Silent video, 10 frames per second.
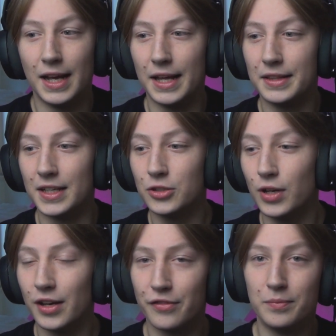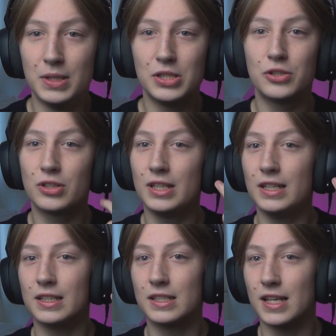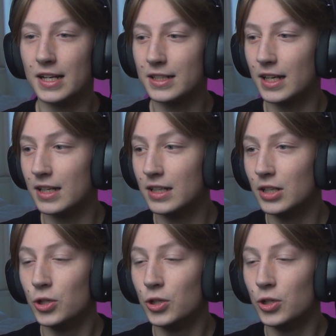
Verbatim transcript: And then you have Mitsuki and Sarada,